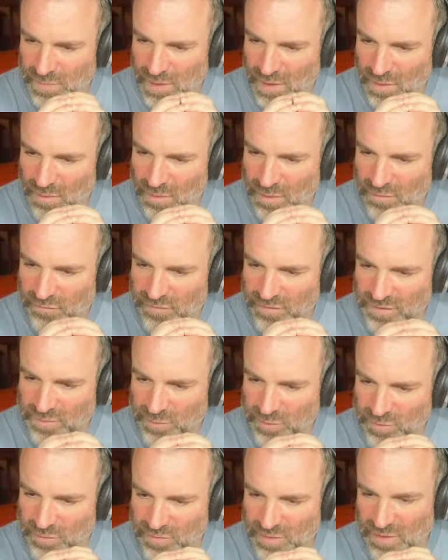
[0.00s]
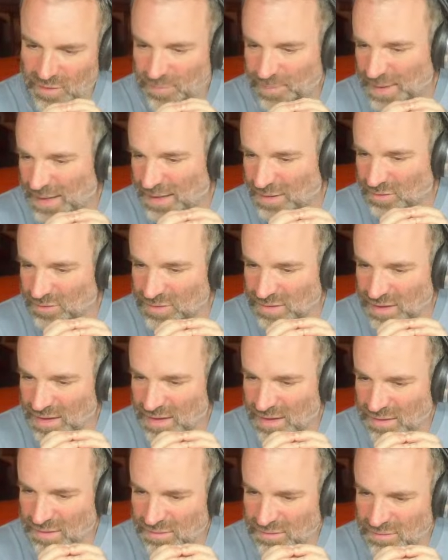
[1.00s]
Invisible grid in the panels,
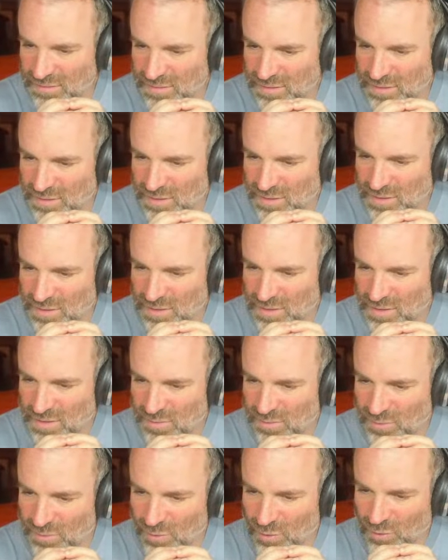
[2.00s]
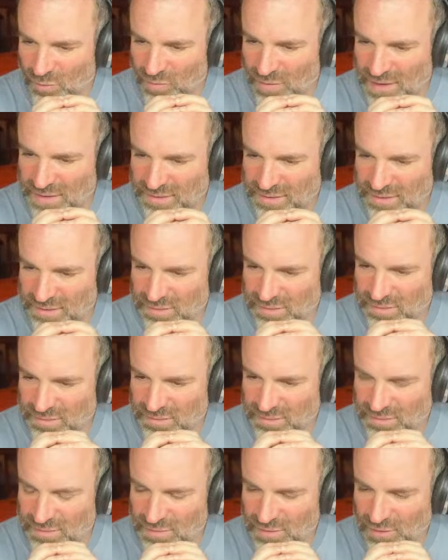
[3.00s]
yeah. More res
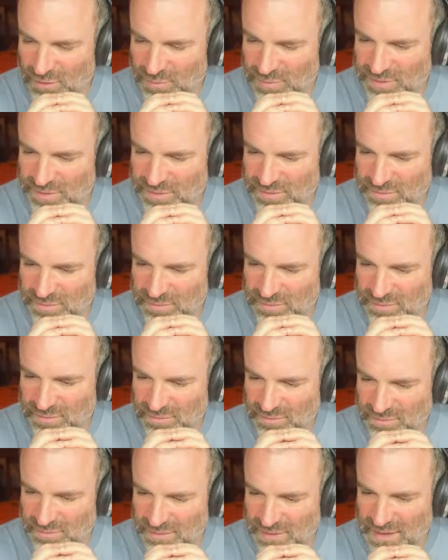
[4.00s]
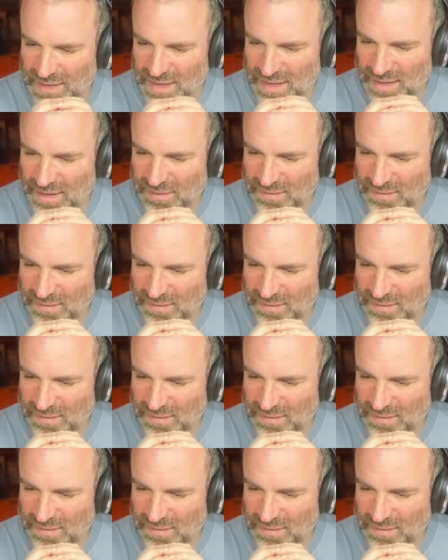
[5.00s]
knobs, yeah.